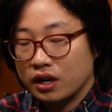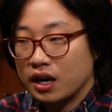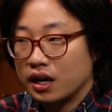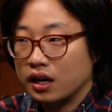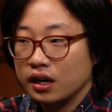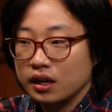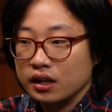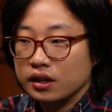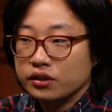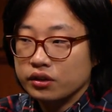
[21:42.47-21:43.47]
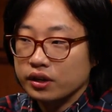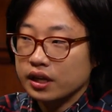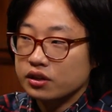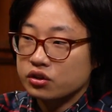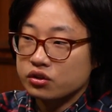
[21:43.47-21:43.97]
Uh, so yeah,
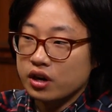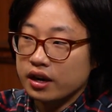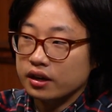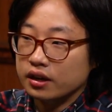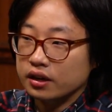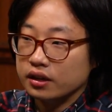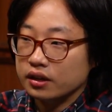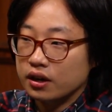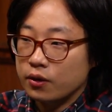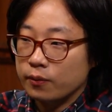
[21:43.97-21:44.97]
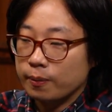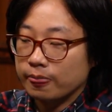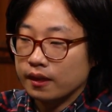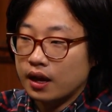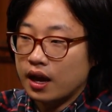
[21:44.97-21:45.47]
just trying to, you know,
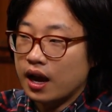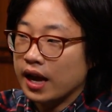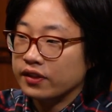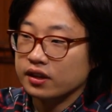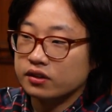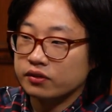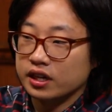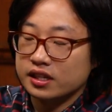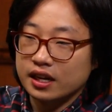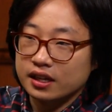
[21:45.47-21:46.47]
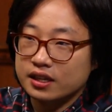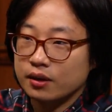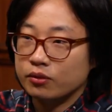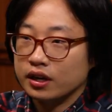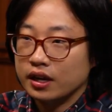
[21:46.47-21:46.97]
I think it's a very exciting
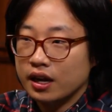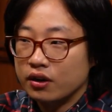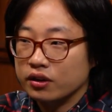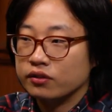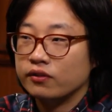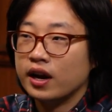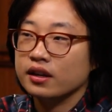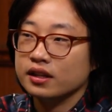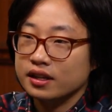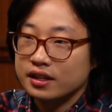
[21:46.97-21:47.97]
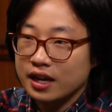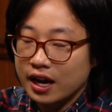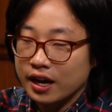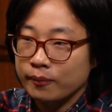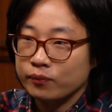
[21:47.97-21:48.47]
time right now. It's finally the
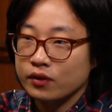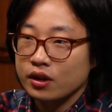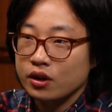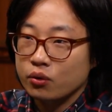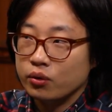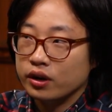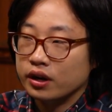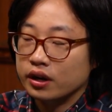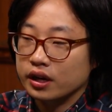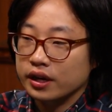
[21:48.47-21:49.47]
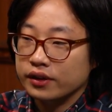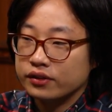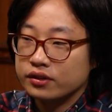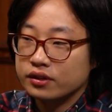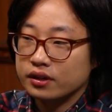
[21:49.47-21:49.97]
time where
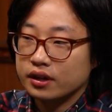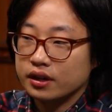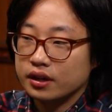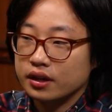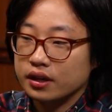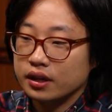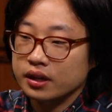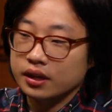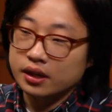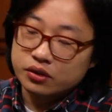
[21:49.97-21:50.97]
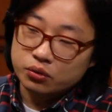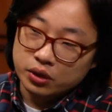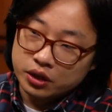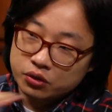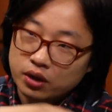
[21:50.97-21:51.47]
it's it's
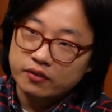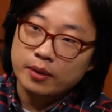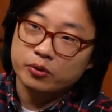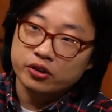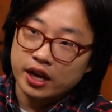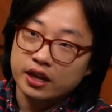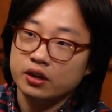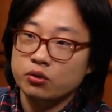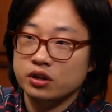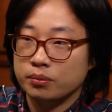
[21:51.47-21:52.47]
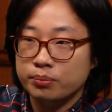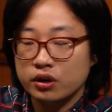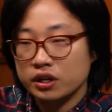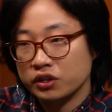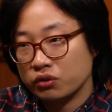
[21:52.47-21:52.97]
it's whatever I'm creating, where it's a
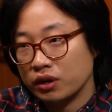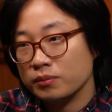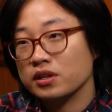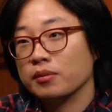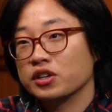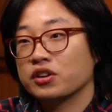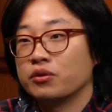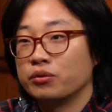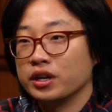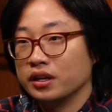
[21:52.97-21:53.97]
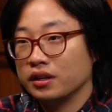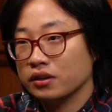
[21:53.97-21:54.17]
book, a script, somebody's going to read it.